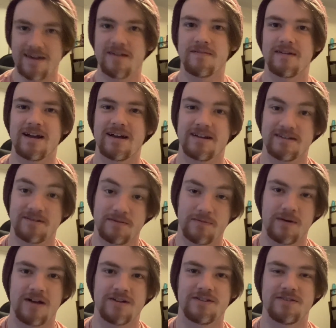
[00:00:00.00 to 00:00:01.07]
you very much for
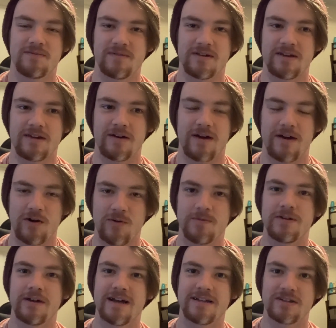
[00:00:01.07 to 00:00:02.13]
watching the video. I hope you
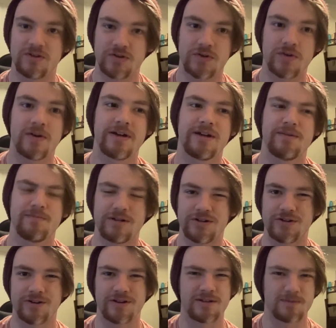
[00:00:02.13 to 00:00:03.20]
guys enjoyed. Be sure
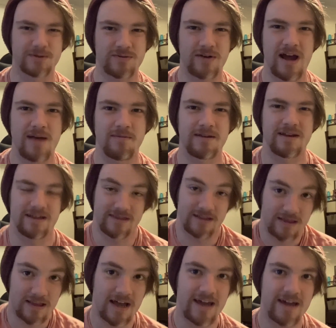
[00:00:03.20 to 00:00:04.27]
to subscribe and hit the
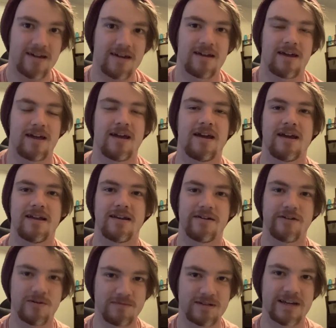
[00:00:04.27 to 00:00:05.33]
like, and I
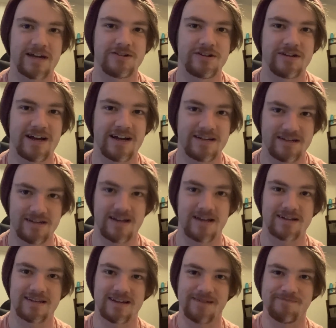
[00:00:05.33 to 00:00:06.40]
hope to catch you guys
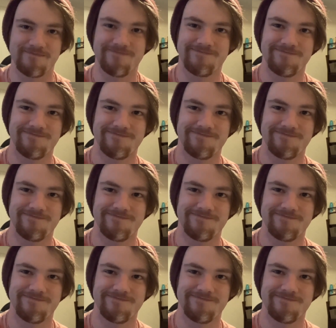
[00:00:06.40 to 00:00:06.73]
next time.